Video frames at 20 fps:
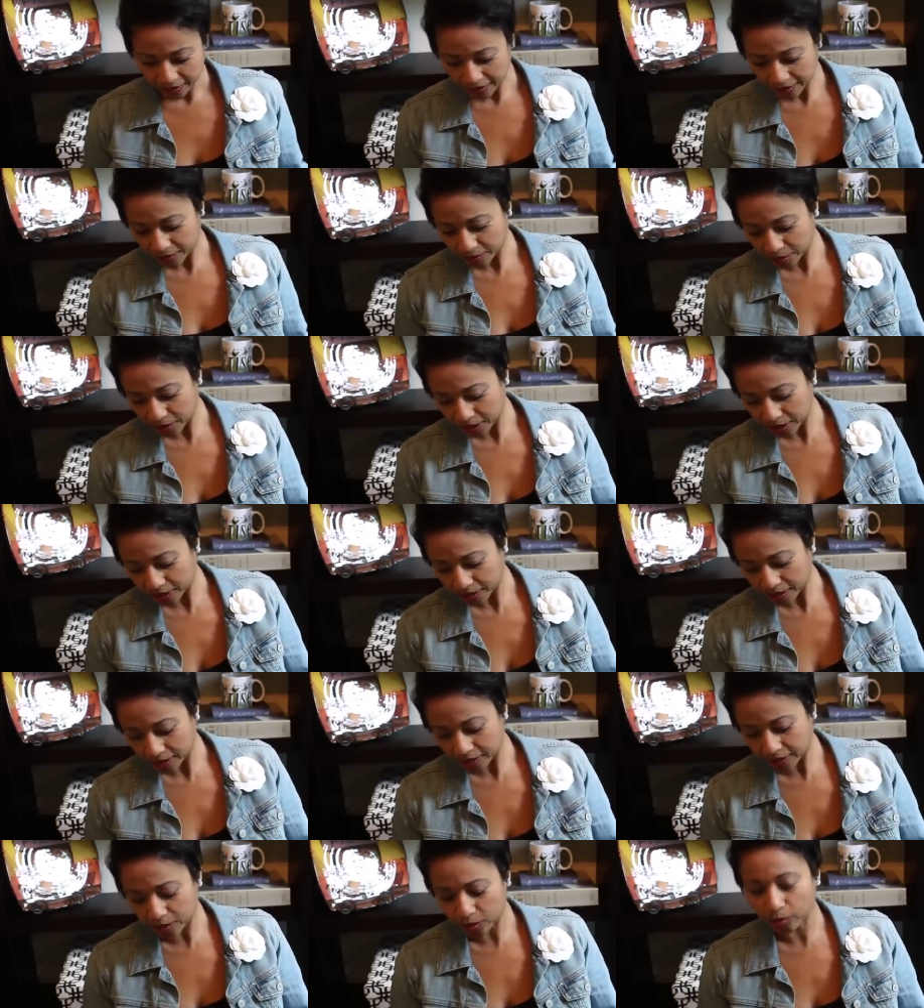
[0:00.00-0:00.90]
see which
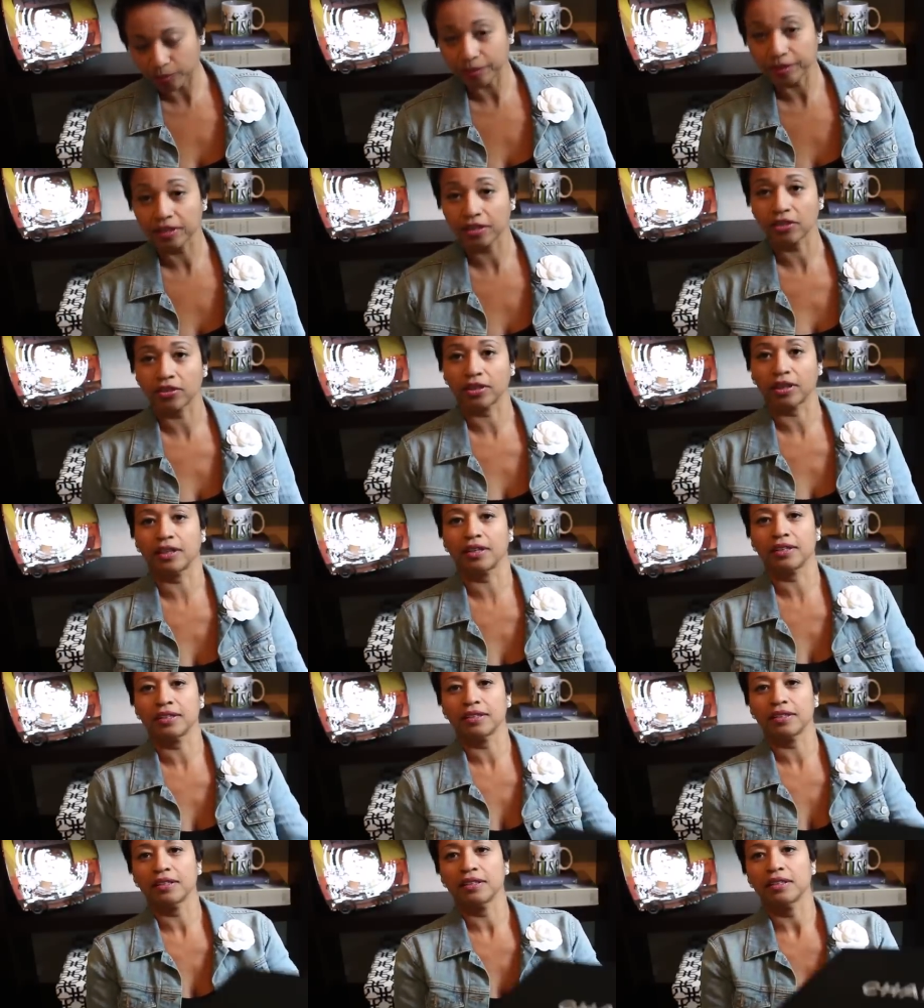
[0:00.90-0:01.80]
side's open. Okay,
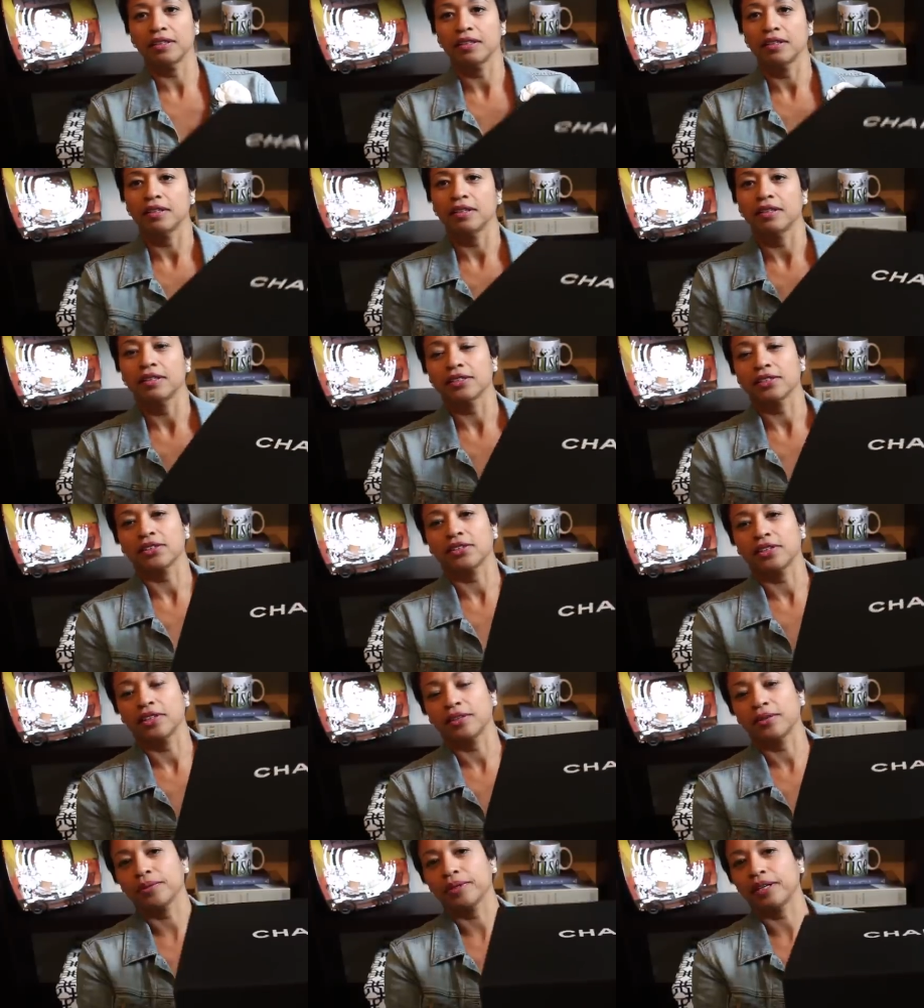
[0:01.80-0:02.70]
so
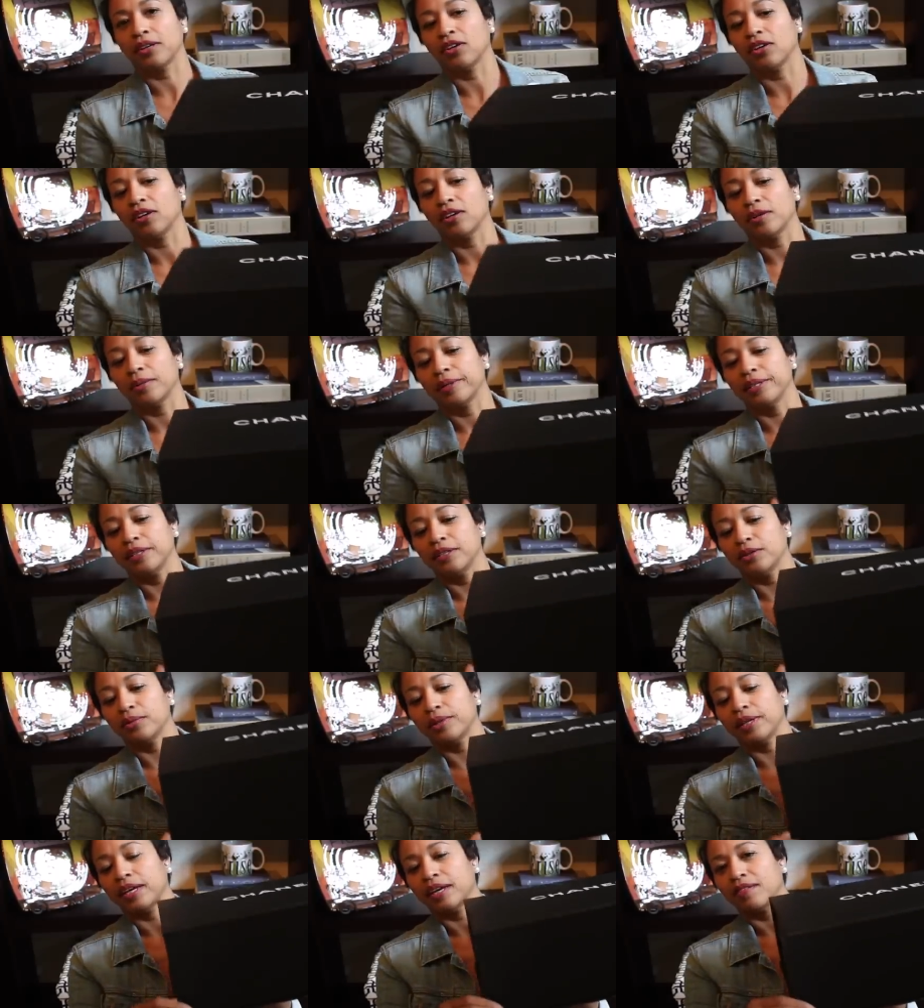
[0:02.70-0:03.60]
here we are. We
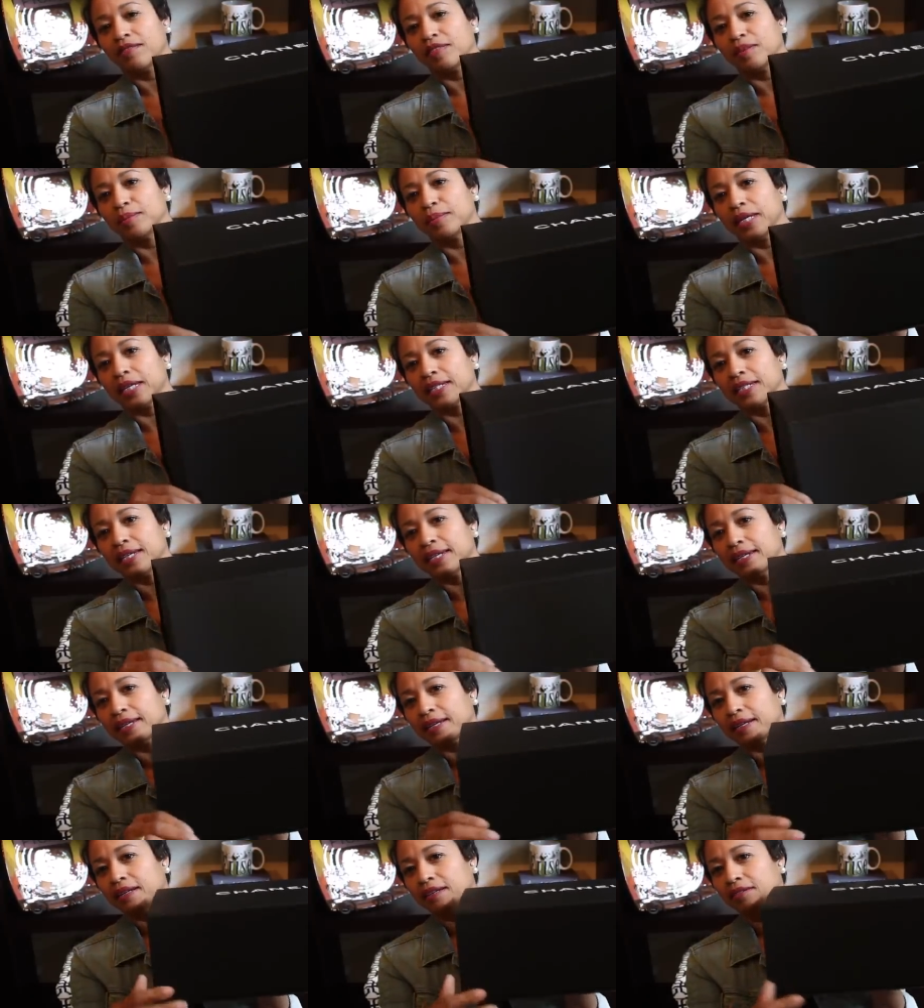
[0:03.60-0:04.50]
know we have the
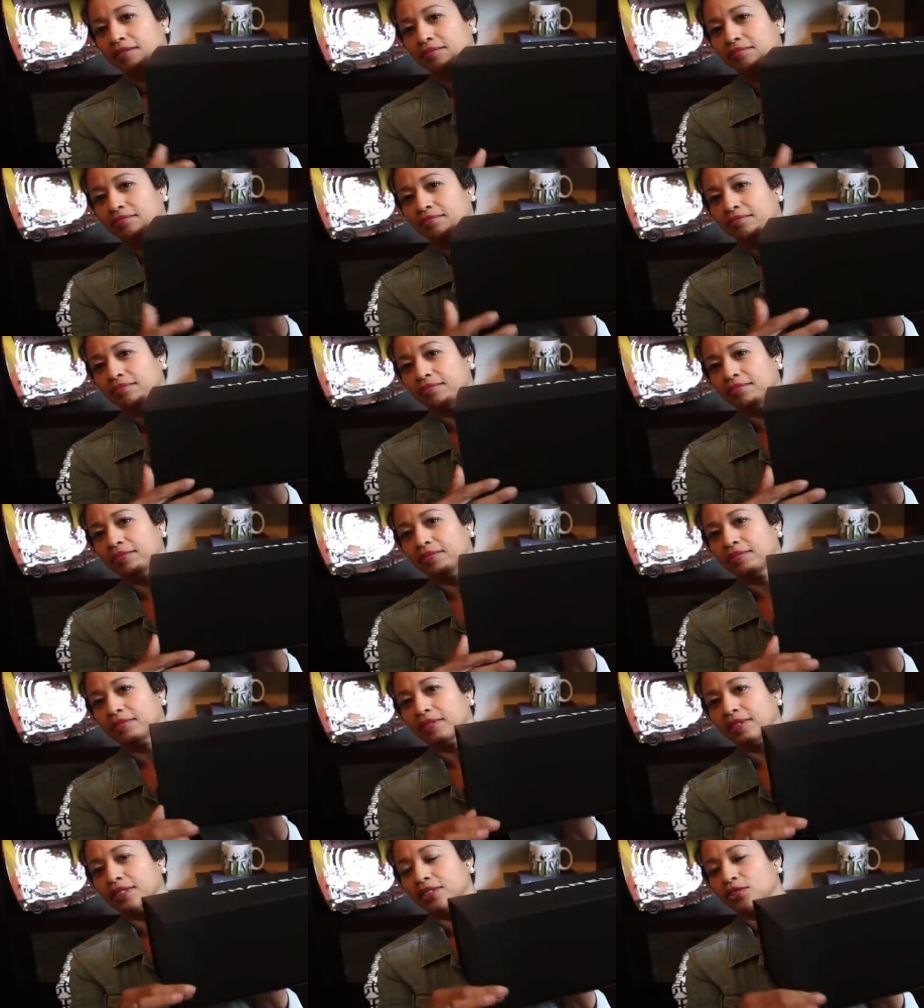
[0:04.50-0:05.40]
magnetic.
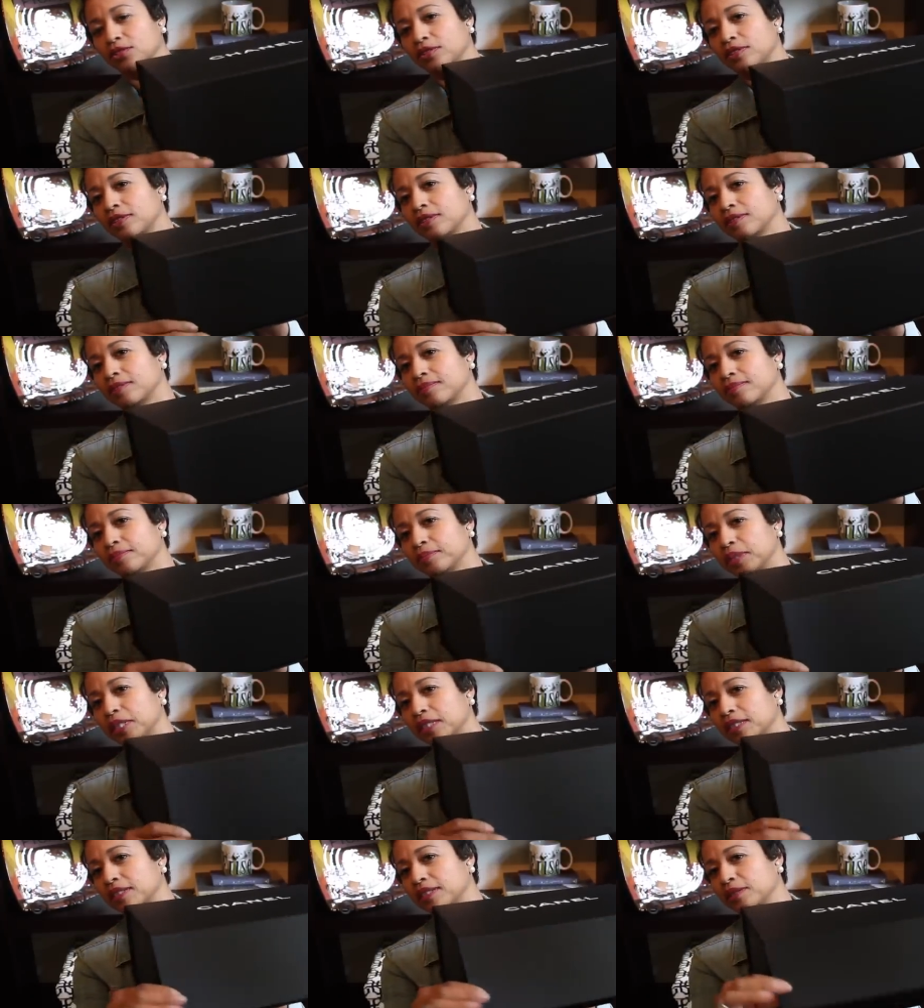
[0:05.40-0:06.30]
These are the
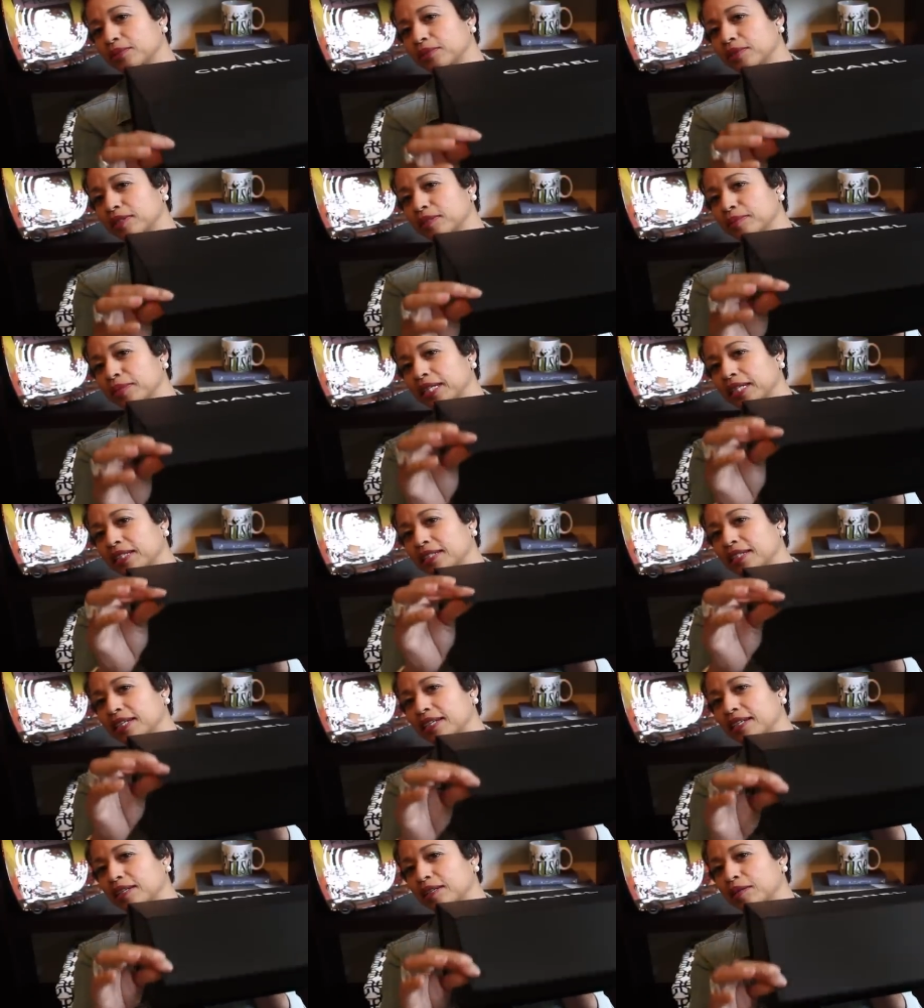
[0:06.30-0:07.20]
boxes with the
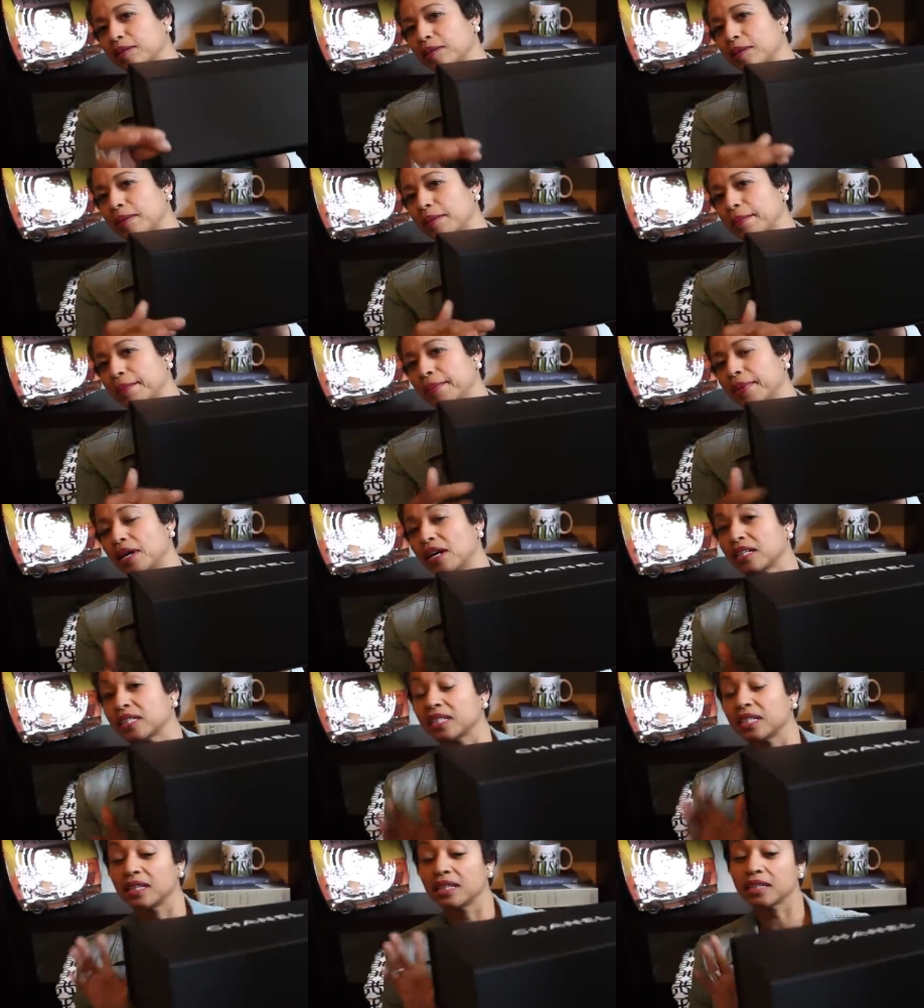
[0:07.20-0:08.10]
magnetic
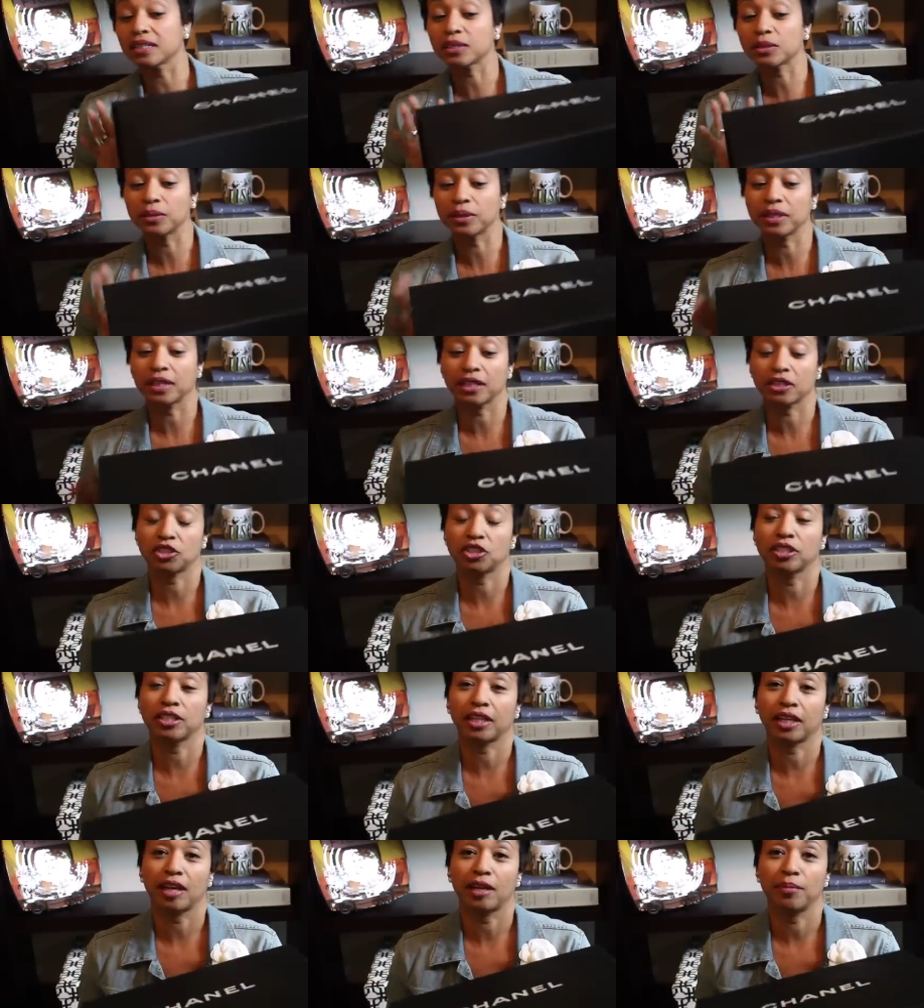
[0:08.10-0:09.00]
box, and this one
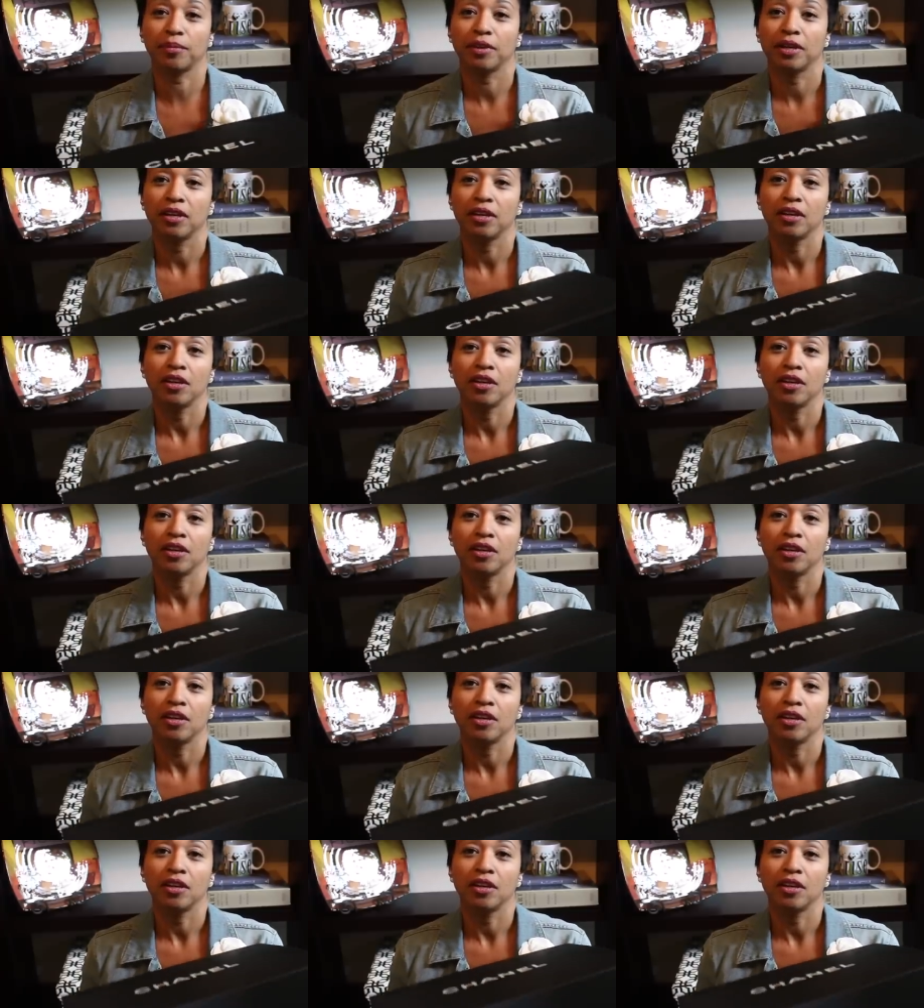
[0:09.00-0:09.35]
actually came